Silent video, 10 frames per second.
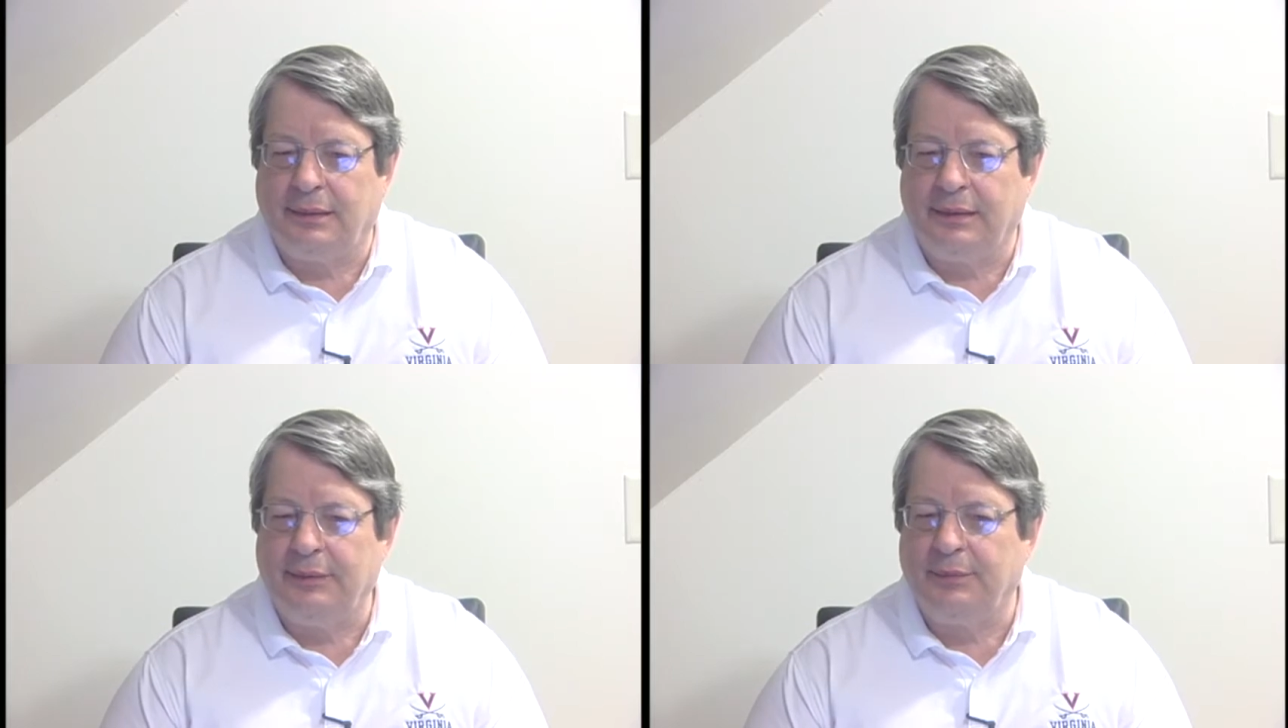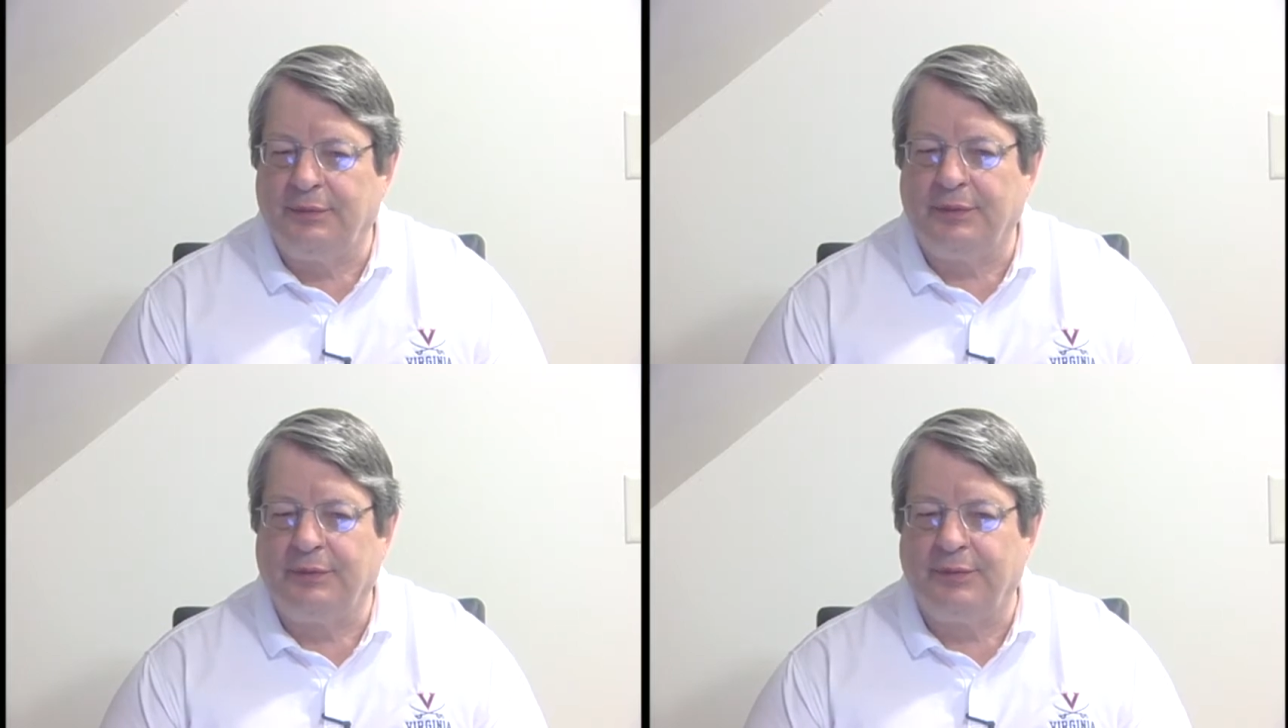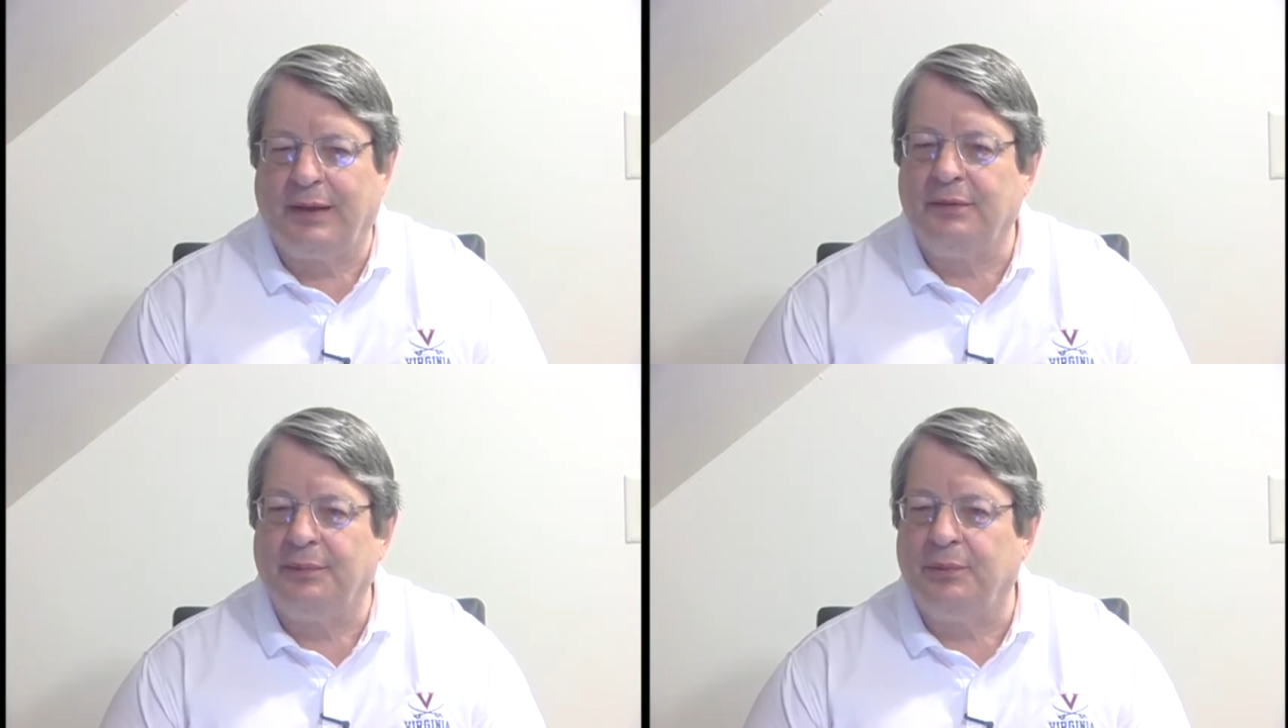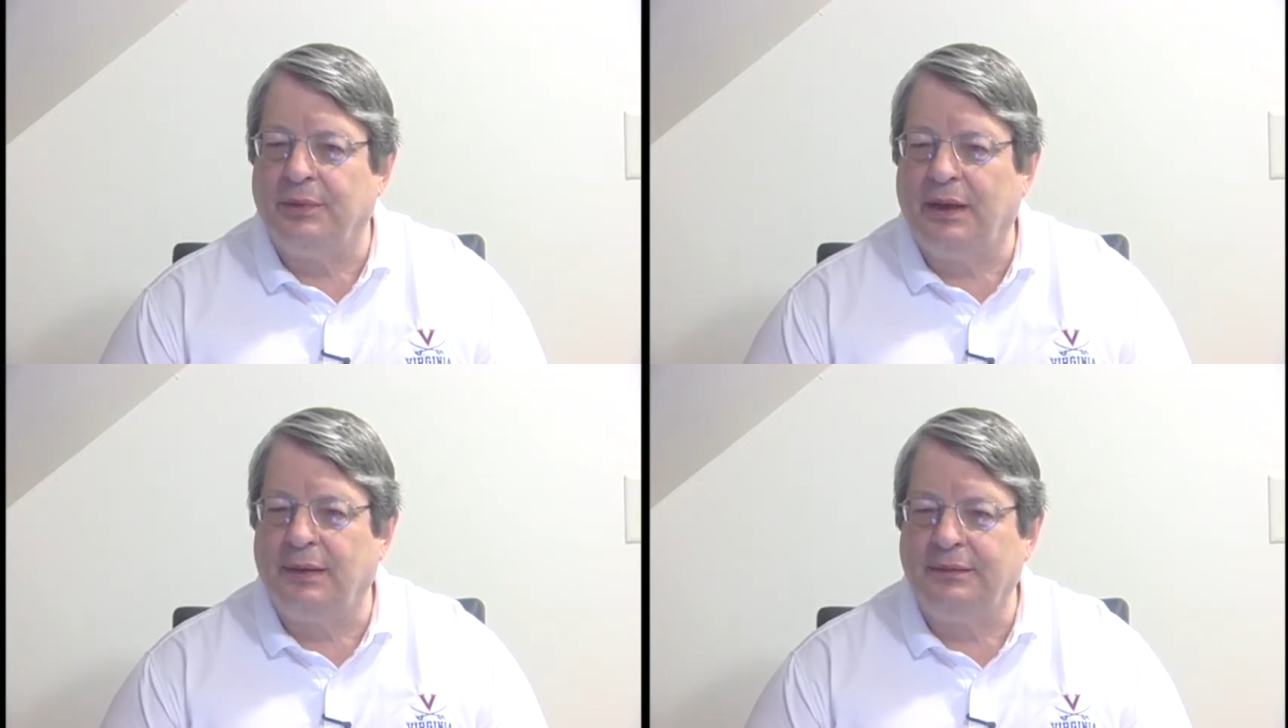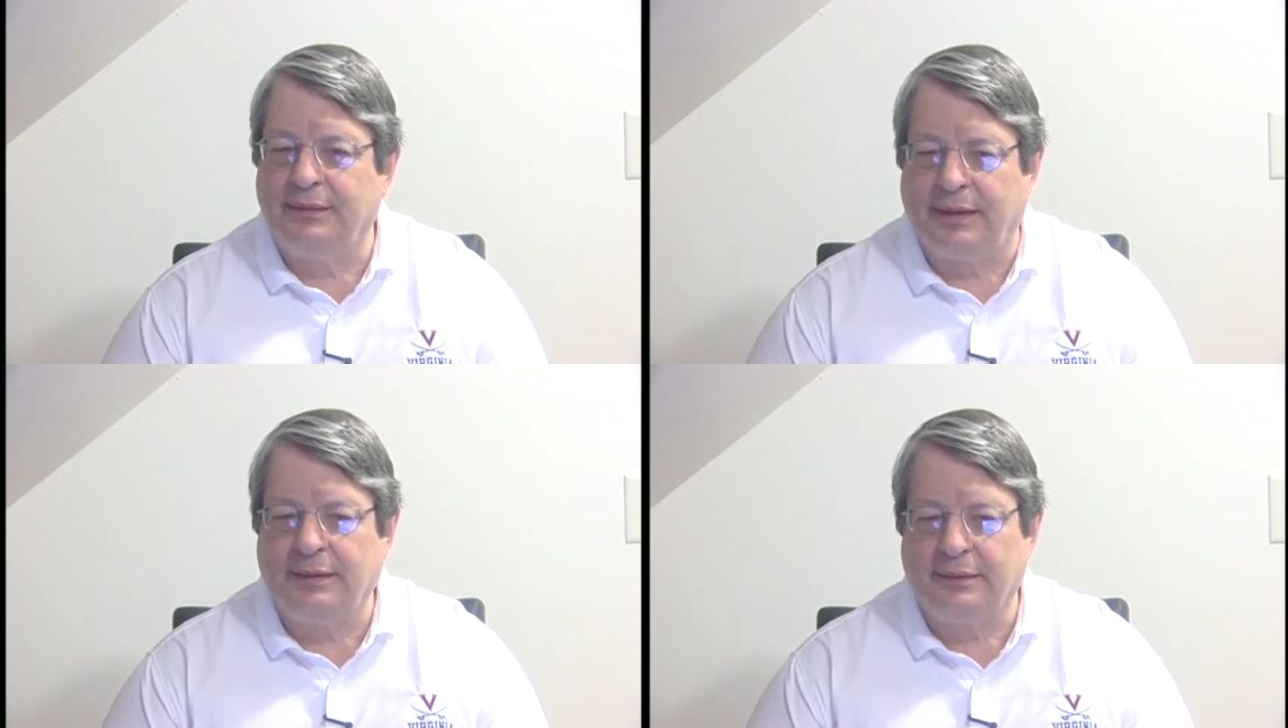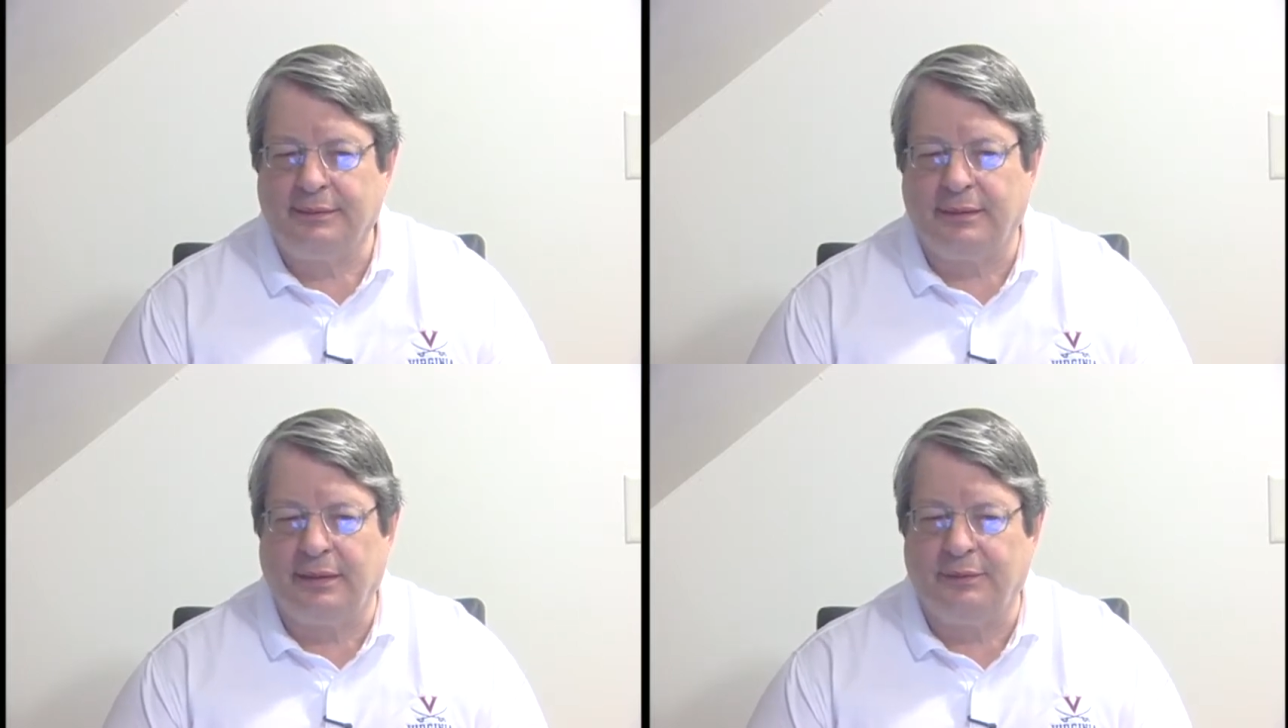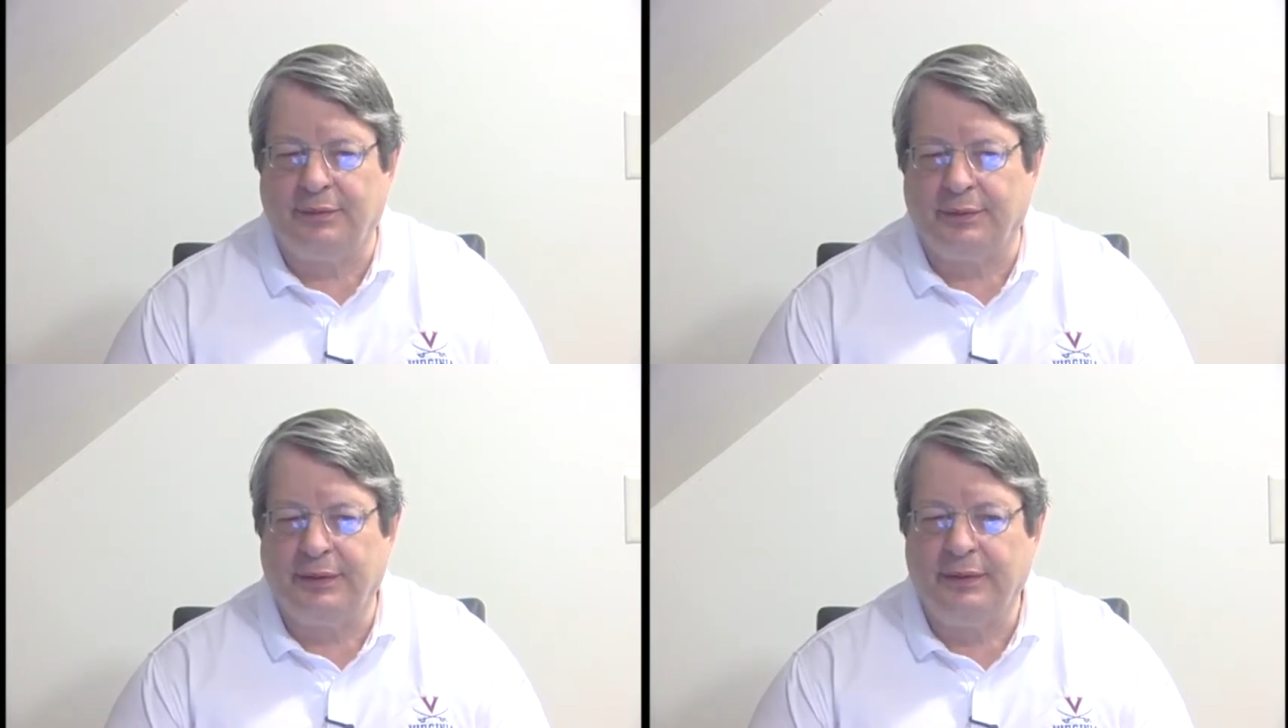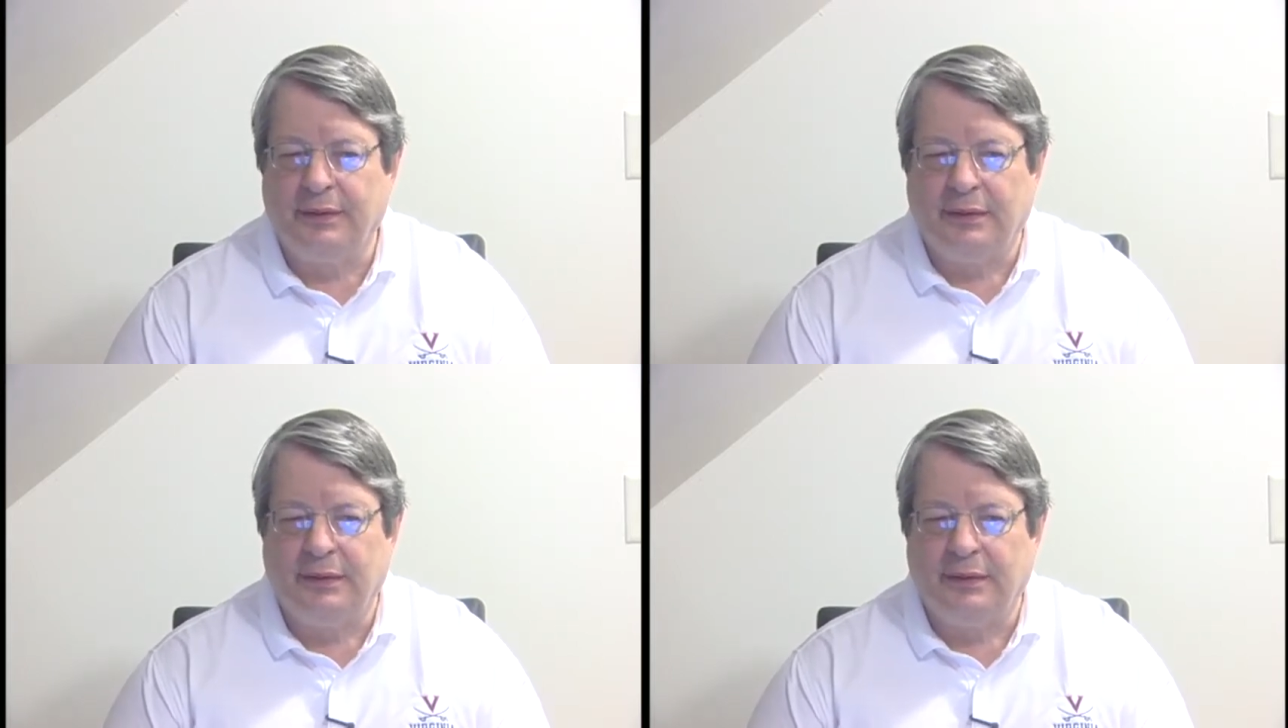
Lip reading: him a very valuable contact and a very